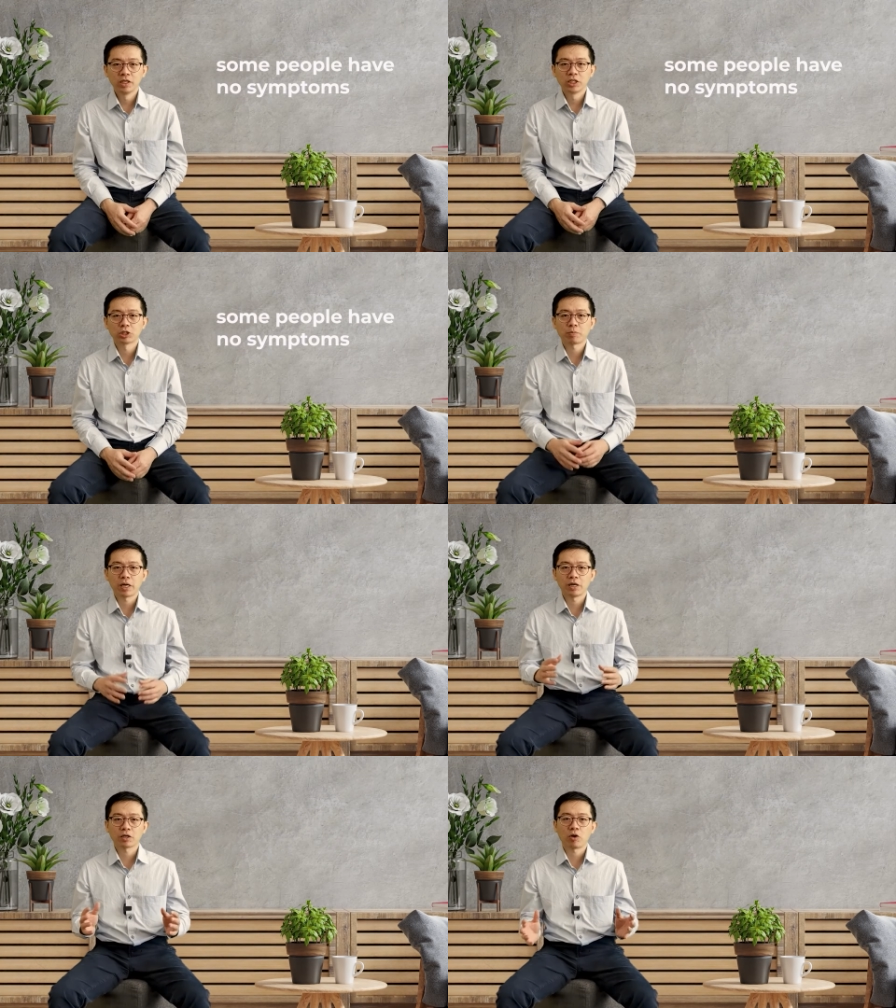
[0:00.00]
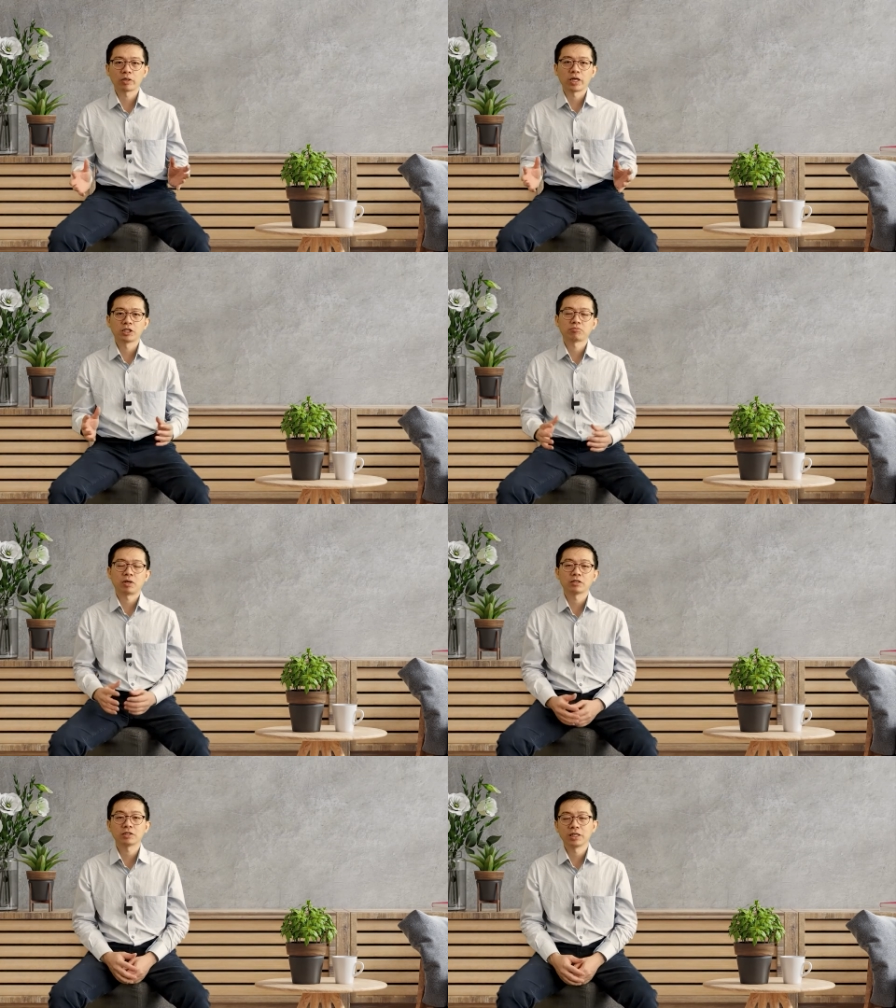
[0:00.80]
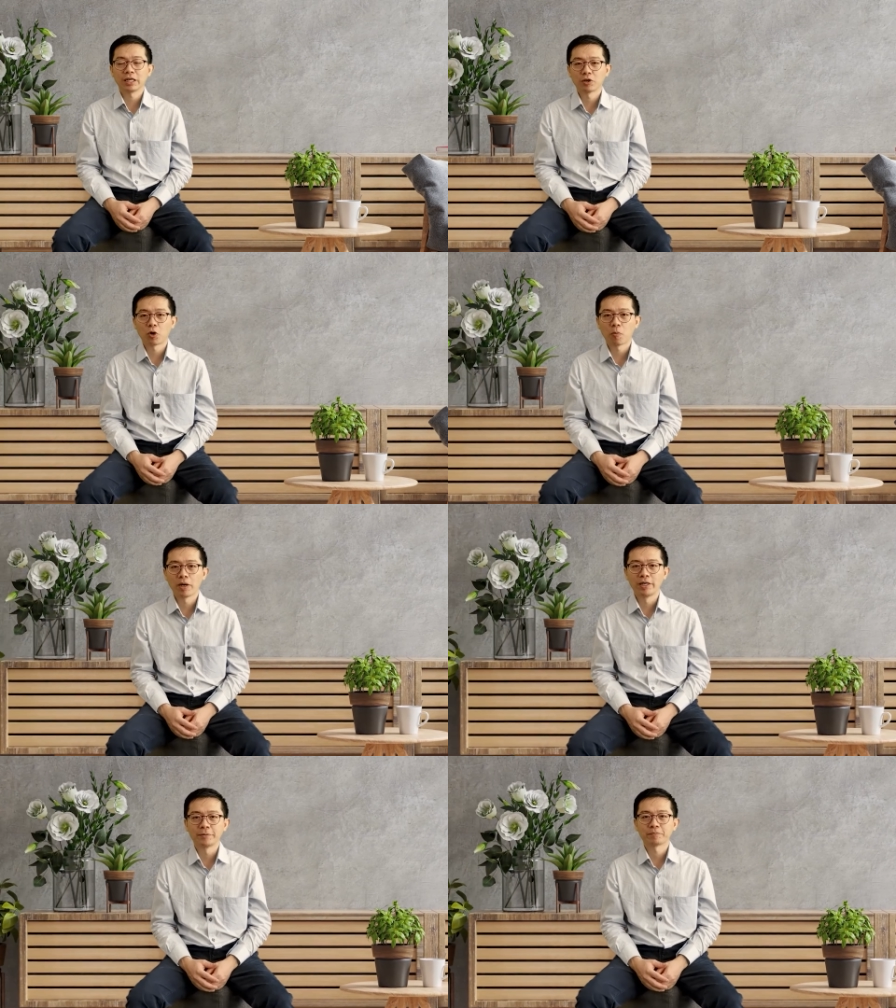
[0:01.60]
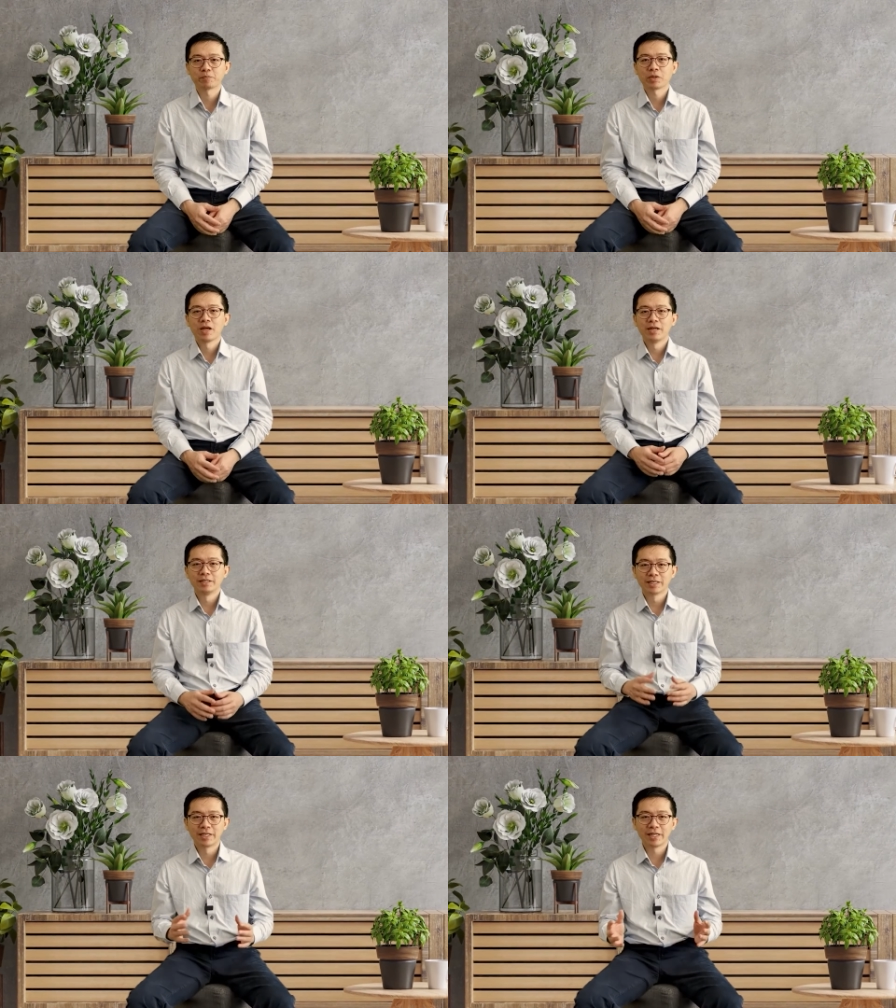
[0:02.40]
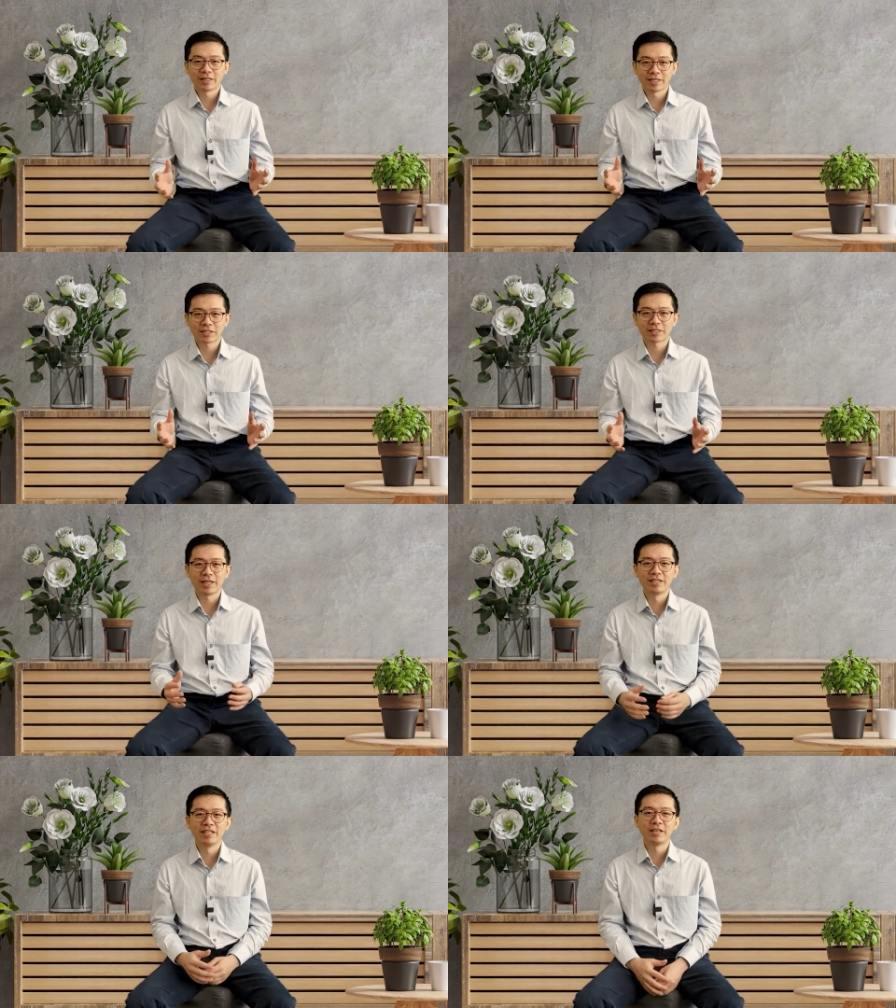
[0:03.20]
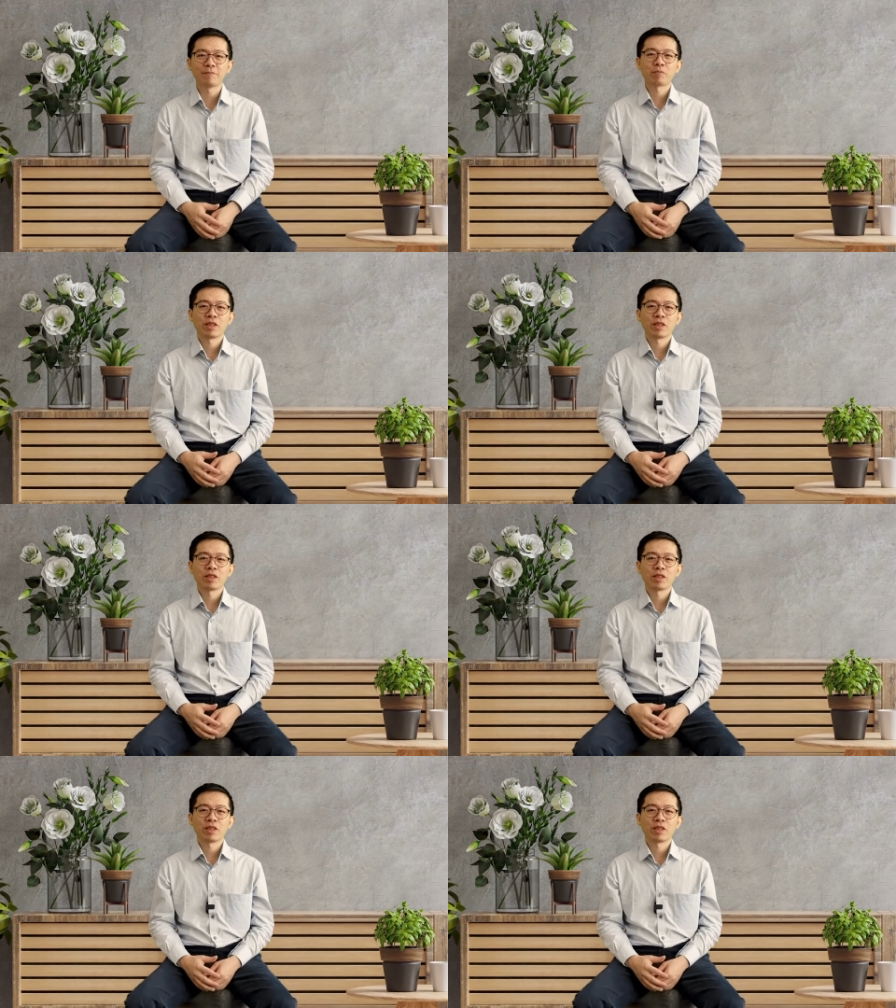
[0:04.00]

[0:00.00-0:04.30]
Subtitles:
The spinal cord is functioning normally. The gait is steady.